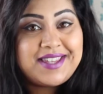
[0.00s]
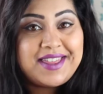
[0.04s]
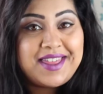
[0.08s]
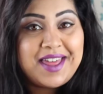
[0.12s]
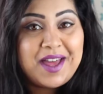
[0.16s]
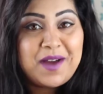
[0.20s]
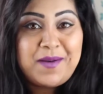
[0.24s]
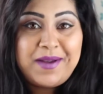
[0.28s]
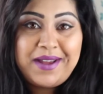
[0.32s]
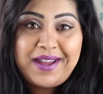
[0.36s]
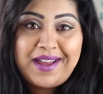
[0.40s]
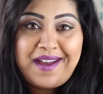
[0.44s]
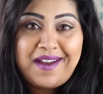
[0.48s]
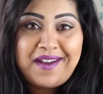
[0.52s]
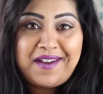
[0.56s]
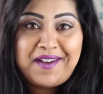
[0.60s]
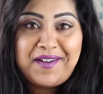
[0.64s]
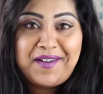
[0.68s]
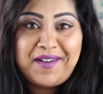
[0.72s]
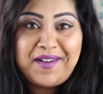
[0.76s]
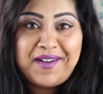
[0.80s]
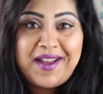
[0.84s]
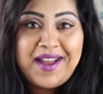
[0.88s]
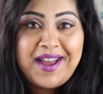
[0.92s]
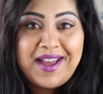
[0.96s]
So there we
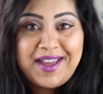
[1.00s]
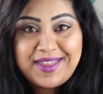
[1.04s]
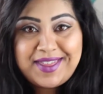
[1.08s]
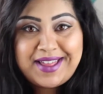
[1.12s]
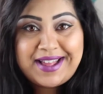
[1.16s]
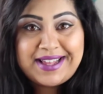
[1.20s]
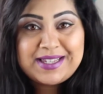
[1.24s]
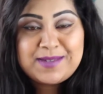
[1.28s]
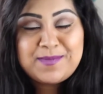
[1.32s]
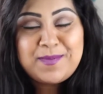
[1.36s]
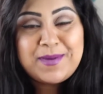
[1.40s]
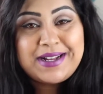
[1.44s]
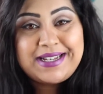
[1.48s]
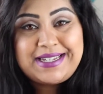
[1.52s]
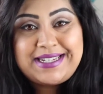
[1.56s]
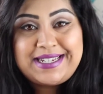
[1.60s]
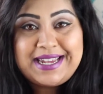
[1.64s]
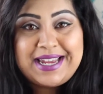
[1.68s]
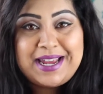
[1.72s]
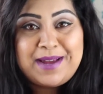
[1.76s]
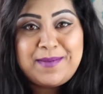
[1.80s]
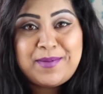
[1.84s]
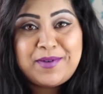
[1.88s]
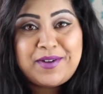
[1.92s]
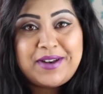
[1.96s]
go. That's my
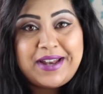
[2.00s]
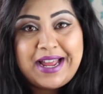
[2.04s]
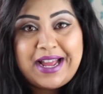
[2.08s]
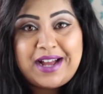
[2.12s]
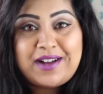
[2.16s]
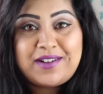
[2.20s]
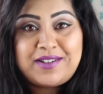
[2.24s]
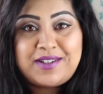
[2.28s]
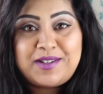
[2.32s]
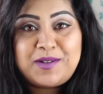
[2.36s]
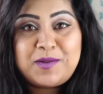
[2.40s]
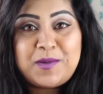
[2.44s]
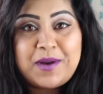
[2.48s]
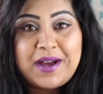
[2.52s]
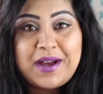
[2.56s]
tip on how to